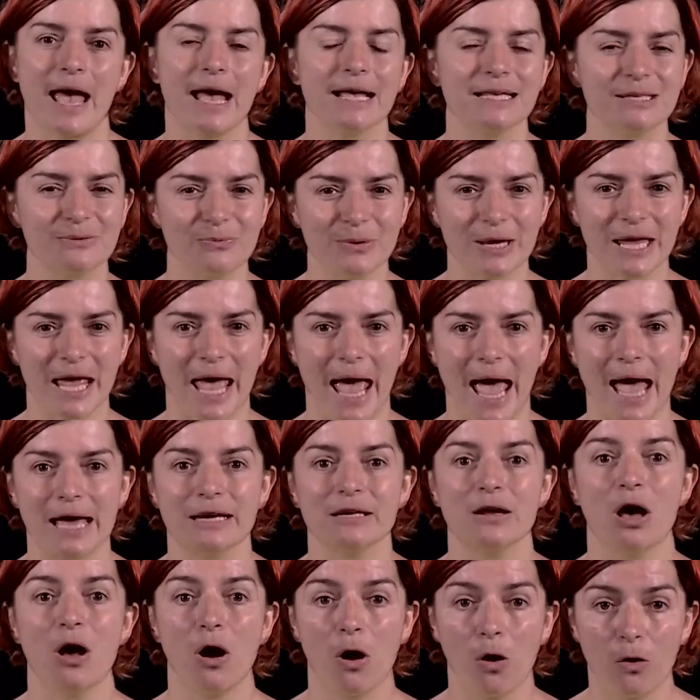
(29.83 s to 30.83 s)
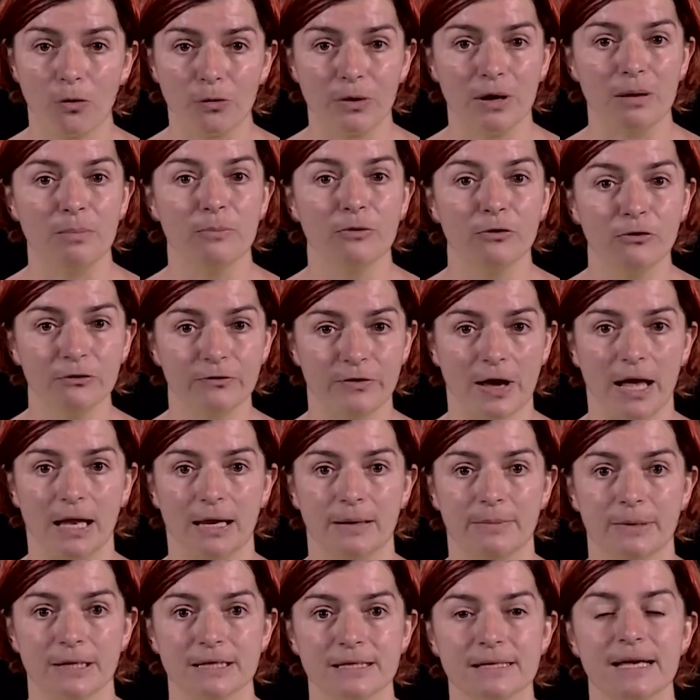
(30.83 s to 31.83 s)
as we add or remove
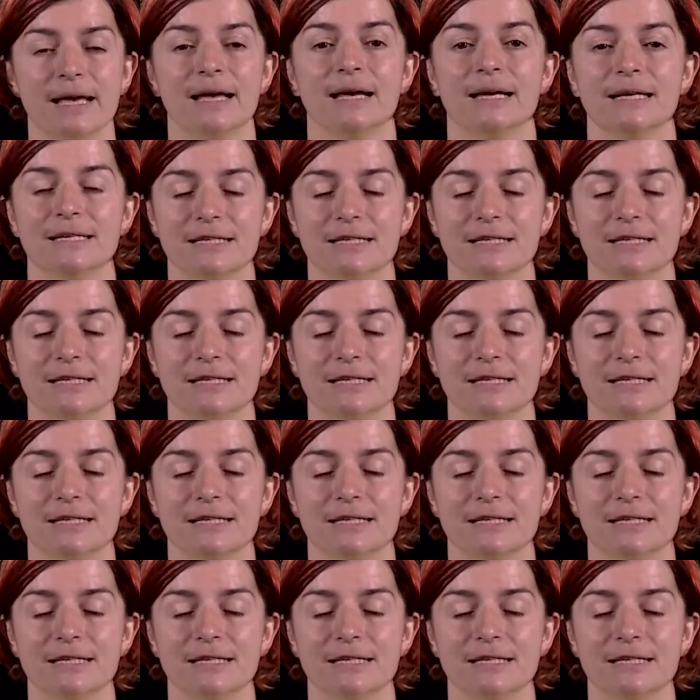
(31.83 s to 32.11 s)
elements